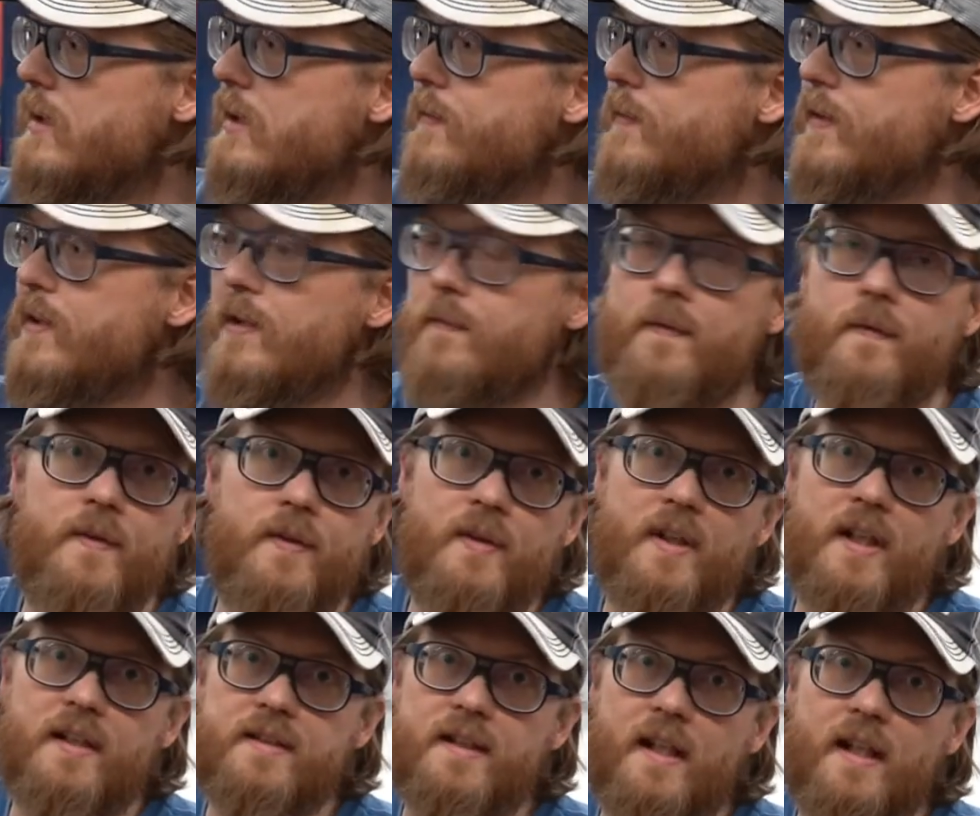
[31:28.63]
if enough of you
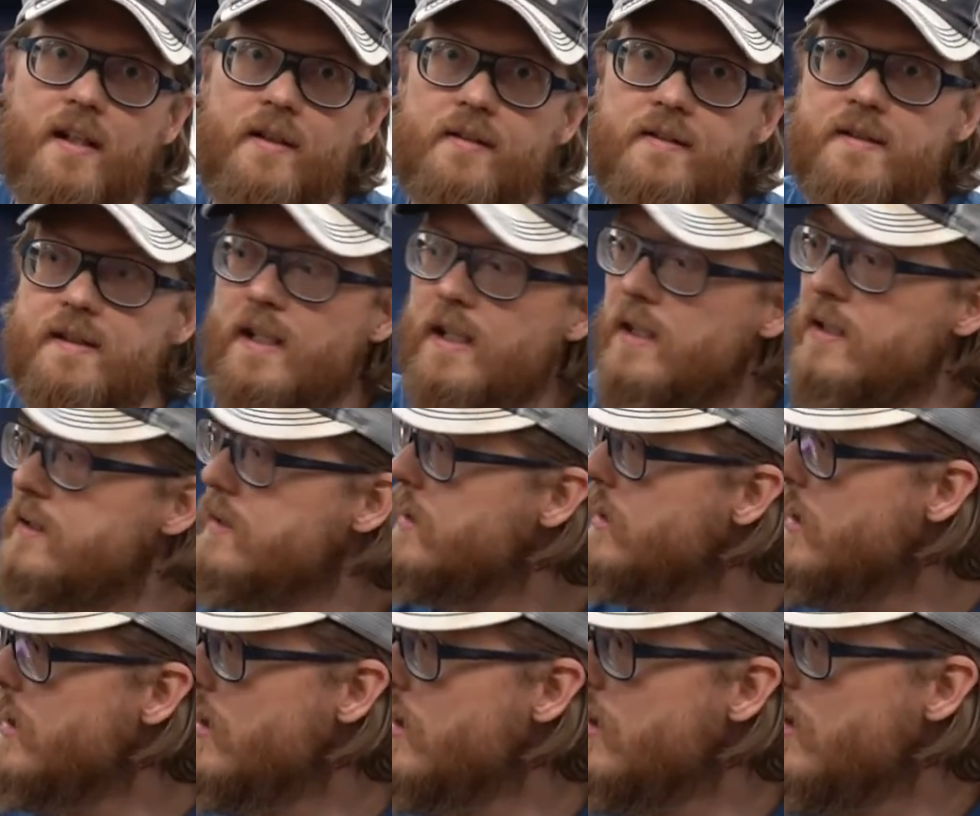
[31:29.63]
guys care to see it,
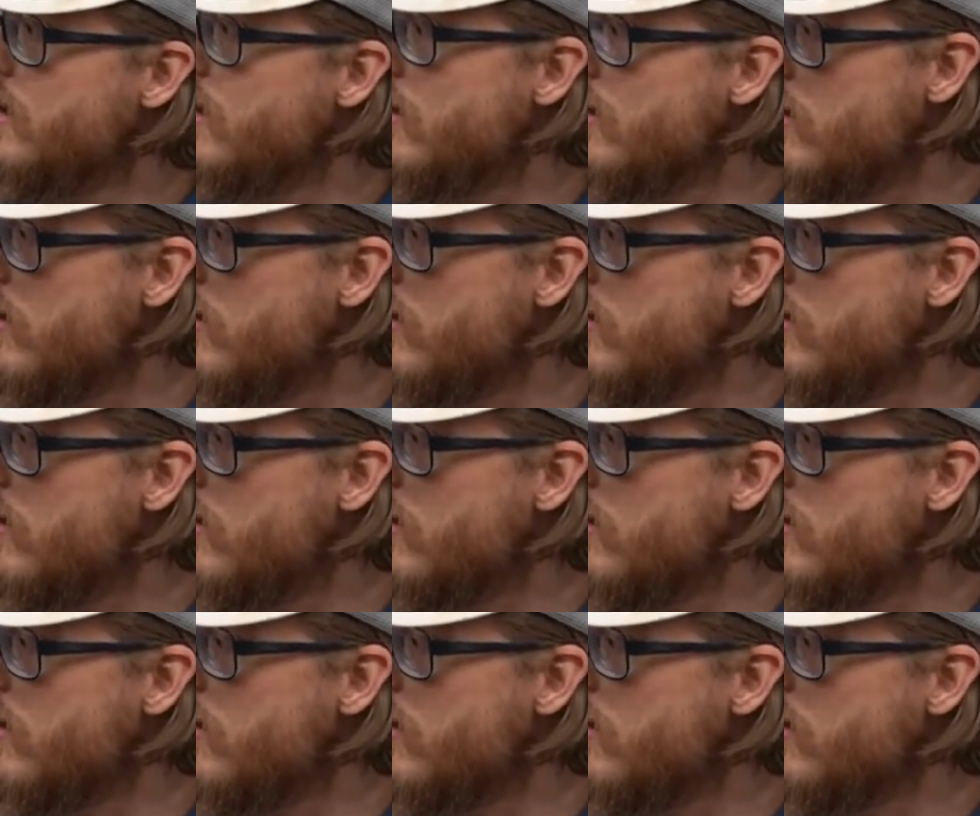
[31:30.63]
I'll